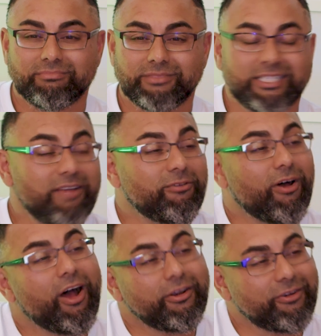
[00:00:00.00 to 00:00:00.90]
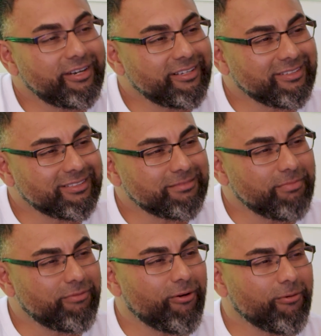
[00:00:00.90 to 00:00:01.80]
several hundred deals
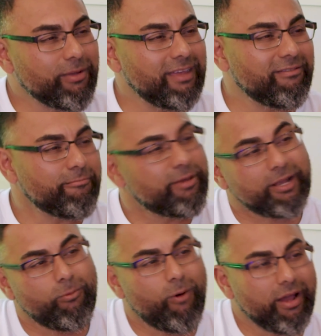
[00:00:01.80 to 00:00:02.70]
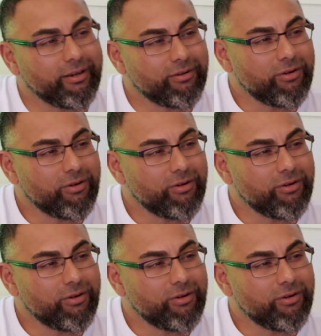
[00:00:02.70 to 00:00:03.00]
before we even pick one.